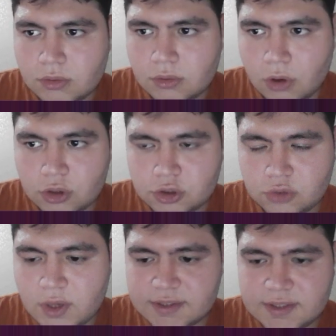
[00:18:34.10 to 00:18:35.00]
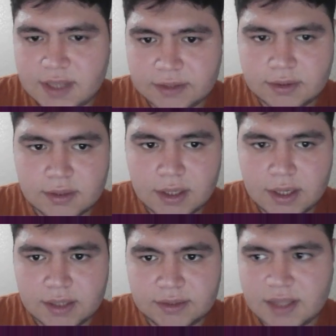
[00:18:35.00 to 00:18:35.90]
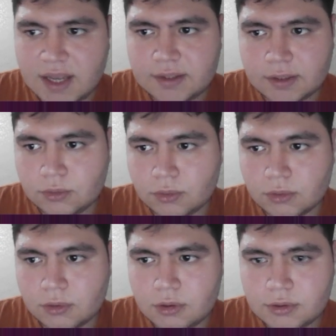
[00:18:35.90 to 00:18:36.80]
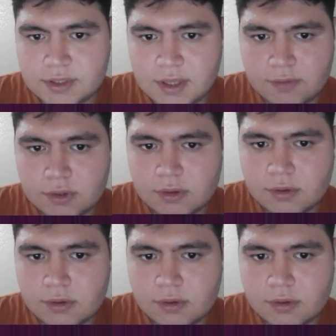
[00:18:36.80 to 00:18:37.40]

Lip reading: Host 1 sent data to host 7,